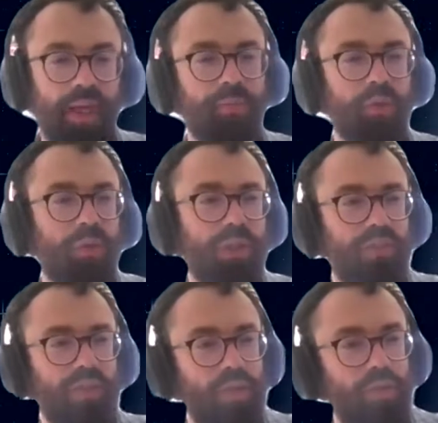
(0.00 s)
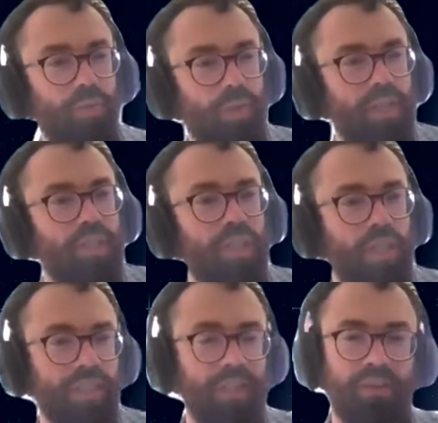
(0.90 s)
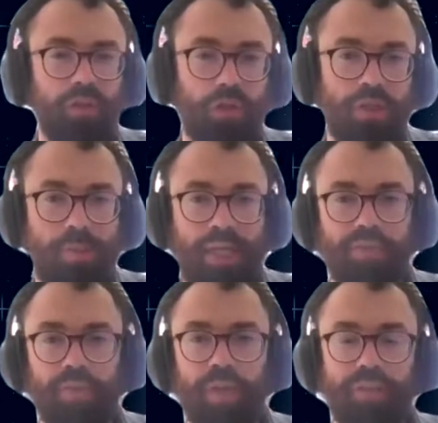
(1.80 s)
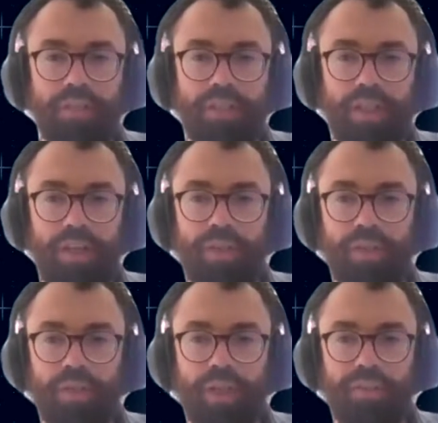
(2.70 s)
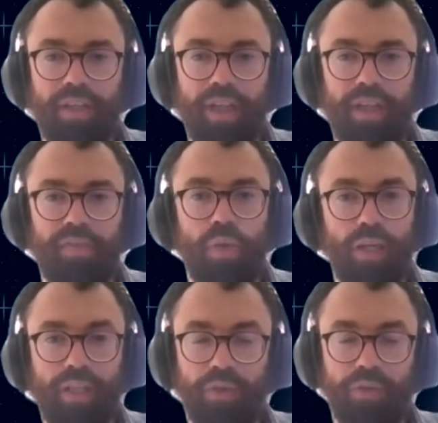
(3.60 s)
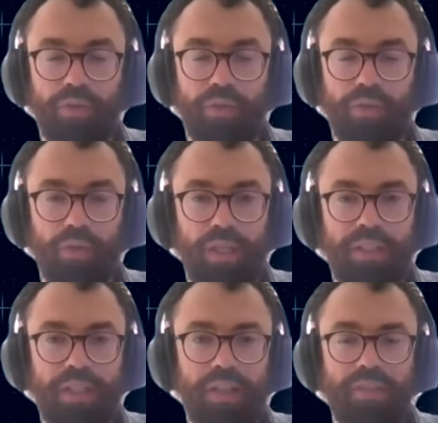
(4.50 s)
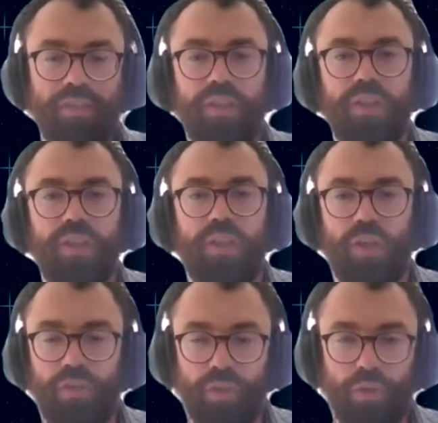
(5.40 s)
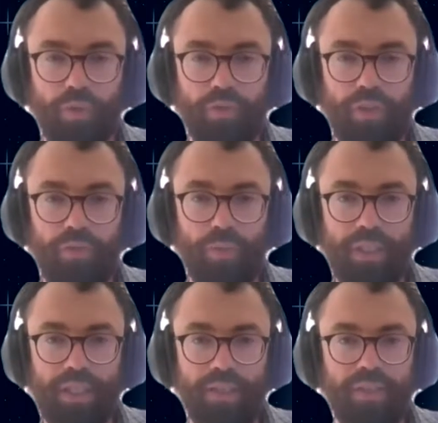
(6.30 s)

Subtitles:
We decided to arrange it like this in order to maximize the time that you guys have working on your ideas over the course of this weekend.